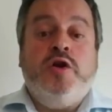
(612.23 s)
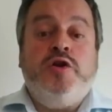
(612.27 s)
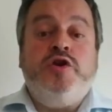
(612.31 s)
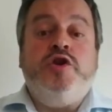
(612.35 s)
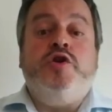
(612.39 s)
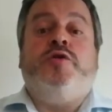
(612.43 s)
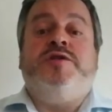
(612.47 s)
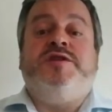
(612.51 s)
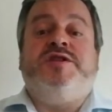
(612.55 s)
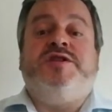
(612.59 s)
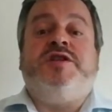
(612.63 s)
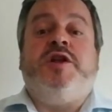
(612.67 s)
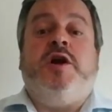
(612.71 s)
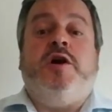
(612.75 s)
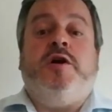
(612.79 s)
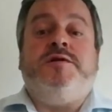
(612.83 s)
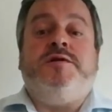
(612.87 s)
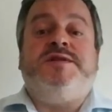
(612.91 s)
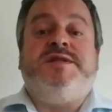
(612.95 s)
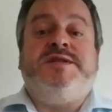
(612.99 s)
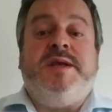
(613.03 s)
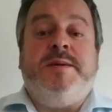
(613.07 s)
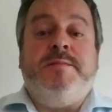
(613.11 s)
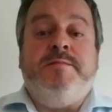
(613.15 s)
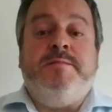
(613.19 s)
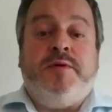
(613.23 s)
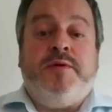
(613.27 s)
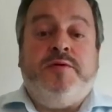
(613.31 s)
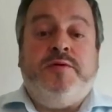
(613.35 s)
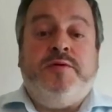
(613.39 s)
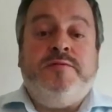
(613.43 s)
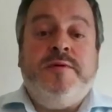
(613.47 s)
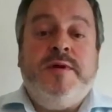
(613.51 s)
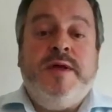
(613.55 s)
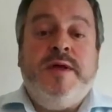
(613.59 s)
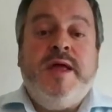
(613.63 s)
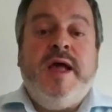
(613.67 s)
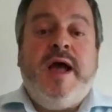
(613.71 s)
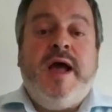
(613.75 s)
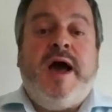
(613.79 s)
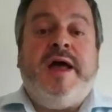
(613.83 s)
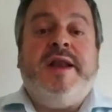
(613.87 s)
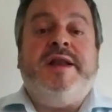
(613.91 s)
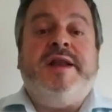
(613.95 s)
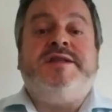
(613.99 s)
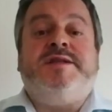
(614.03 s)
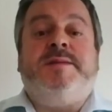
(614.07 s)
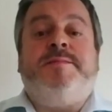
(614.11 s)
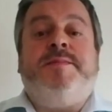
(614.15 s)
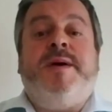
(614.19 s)
You could start simple, and
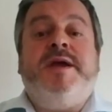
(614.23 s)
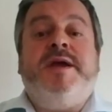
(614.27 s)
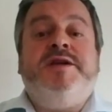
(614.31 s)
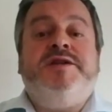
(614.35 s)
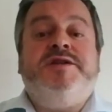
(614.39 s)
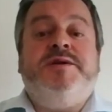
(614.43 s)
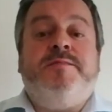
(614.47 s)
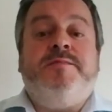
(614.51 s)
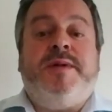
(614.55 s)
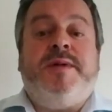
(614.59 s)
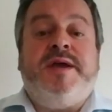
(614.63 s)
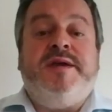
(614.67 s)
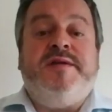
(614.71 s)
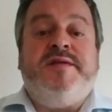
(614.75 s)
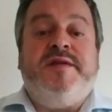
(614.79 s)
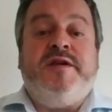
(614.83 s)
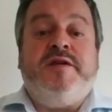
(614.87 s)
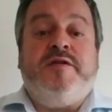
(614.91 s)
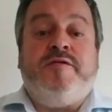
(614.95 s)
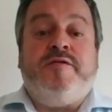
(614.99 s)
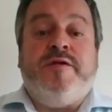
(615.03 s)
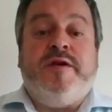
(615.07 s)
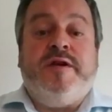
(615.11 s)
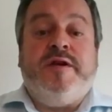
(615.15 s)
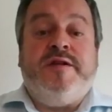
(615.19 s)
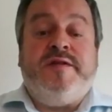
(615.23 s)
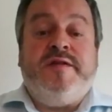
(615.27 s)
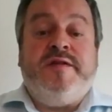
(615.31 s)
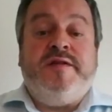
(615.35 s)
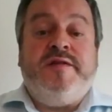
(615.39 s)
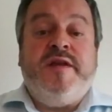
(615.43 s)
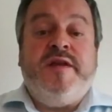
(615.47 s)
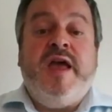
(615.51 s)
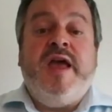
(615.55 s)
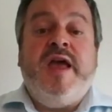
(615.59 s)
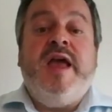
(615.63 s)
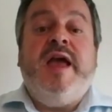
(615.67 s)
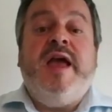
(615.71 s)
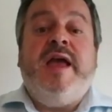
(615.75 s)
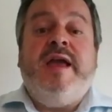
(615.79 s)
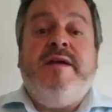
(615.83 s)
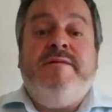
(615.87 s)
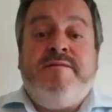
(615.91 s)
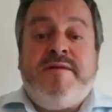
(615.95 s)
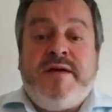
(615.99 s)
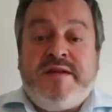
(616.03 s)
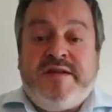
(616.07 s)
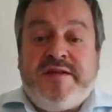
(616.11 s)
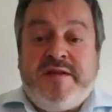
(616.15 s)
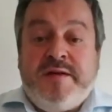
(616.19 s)
as the patient base increases,
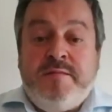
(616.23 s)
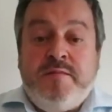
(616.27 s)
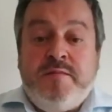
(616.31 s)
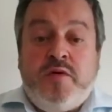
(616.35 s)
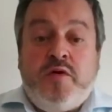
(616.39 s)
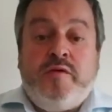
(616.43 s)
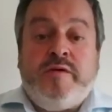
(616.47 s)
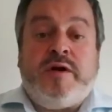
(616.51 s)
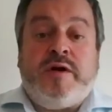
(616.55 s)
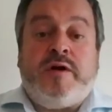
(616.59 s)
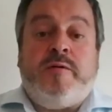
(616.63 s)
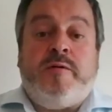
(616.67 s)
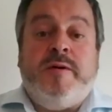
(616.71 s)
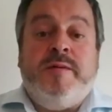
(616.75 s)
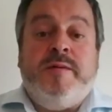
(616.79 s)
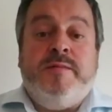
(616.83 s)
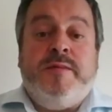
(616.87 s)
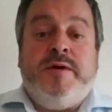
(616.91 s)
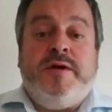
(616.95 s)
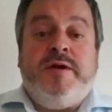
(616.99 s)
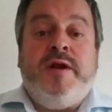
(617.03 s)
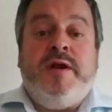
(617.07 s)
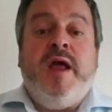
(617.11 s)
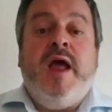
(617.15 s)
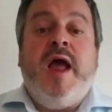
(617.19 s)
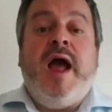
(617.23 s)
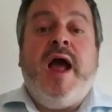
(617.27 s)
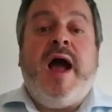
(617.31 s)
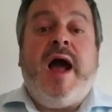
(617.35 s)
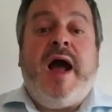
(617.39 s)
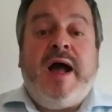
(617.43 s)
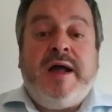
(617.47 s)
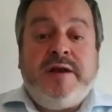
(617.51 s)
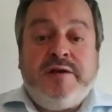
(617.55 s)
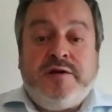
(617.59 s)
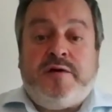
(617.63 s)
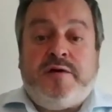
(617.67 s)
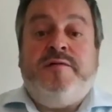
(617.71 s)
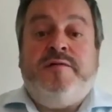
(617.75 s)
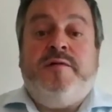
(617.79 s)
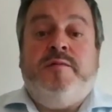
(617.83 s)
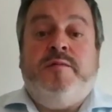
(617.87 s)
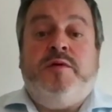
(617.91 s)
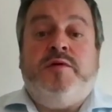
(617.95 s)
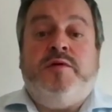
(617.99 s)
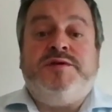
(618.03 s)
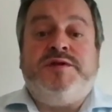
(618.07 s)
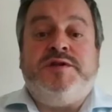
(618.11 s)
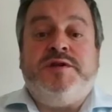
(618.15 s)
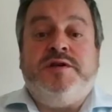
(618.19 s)
invest in more equipment and offer
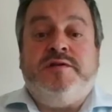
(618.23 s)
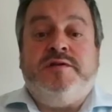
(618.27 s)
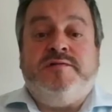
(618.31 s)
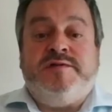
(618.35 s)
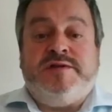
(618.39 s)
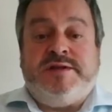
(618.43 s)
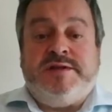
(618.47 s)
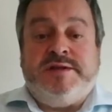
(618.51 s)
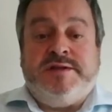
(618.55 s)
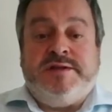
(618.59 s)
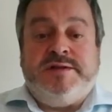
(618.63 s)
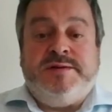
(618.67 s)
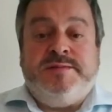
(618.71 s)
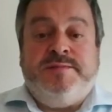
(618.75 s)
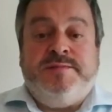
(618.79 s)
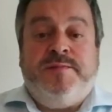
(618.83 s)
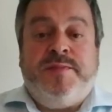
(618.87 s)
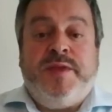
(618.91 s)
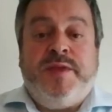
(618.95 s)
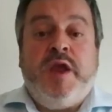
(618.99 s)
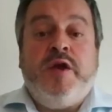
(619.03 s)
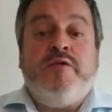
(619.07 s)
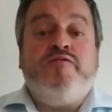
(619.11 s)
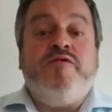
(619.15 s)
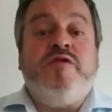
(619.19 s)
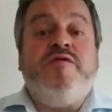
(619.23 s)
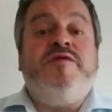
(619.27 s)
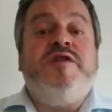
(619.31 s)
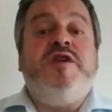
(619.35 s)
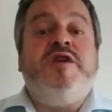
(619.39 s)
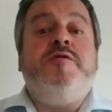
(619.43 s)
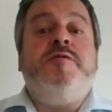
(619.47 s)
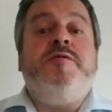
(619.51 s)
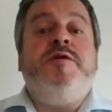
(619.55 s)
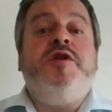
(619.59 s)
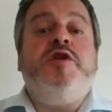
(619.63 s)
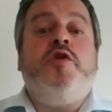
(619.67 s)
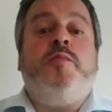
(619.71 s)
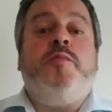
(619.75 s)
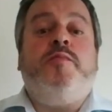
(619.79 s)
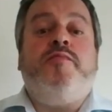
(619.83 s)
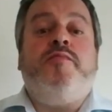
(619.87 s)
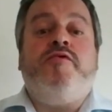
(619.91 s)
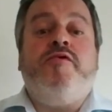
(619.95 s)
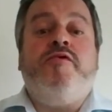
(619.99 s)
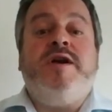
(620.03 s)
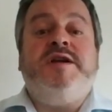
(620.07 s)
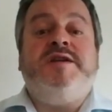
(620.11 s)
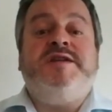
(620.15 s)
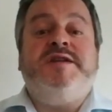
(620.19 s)
more services, reviewing your
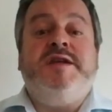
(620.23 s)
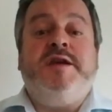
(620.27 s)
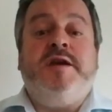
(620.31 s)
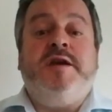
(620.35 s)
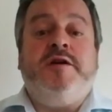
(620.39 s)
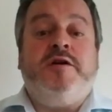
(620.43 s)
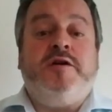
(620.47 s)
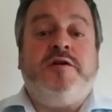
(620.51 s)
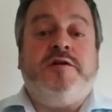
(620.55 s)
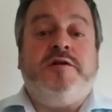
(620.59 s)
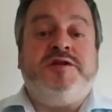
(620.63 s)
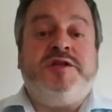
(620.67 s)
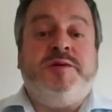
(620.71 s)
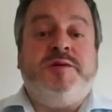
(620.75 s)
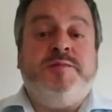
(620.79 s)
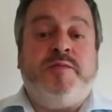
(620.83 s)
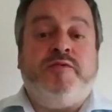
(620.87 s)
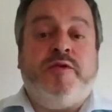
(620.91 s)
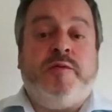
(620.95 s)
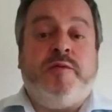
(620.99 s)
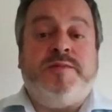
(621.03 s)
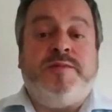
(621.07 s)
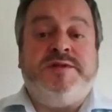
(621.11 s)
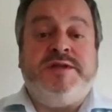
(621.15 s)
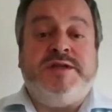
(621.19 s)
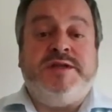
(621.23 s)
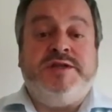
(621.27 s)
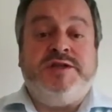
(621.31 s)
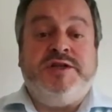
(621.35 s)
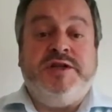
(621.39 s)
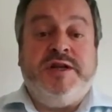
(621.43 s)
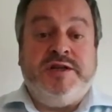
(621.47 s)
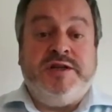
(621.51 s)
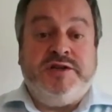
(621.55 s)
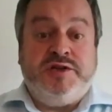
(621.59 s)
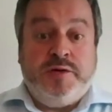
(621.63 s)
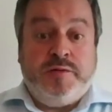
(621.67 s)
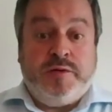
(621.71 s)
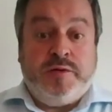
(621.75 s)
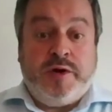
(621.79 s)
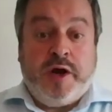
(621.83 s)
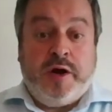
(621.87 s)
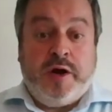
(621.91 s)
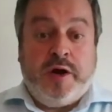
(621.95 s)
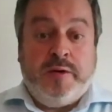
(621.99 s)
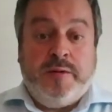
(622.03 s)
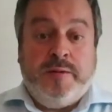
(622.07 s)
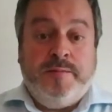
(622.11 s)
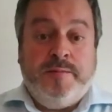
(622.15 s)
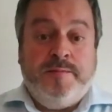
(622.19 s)
pricing and customer proposition as you
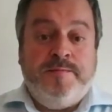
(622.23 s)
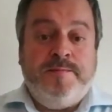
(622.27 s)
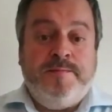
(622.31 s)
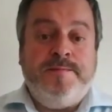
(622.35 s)
go.